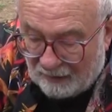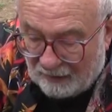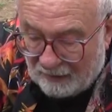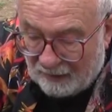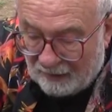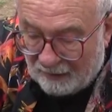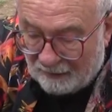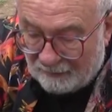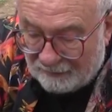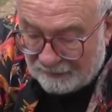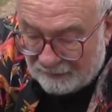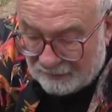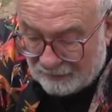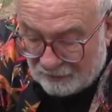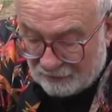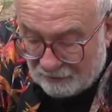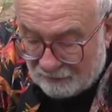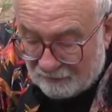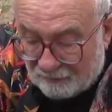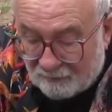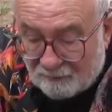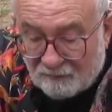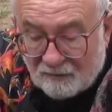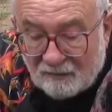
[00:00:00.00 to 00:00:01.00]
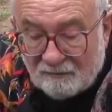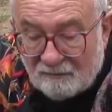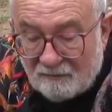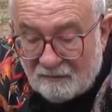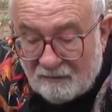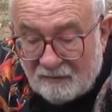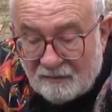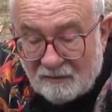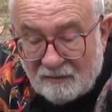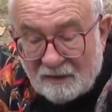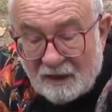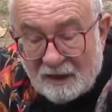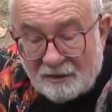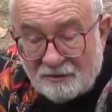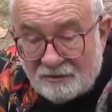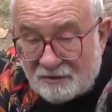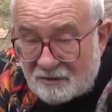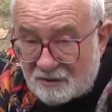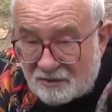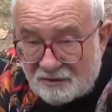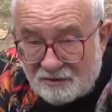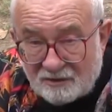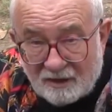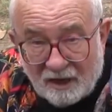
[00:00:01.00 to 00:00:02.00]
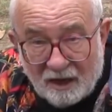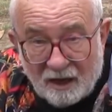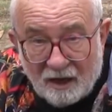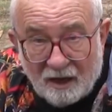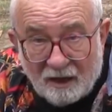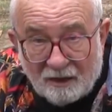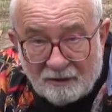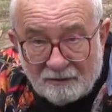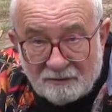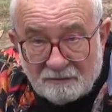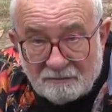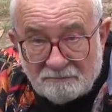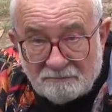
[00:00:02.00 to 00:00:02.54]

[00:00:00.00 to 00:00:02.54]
And that's the start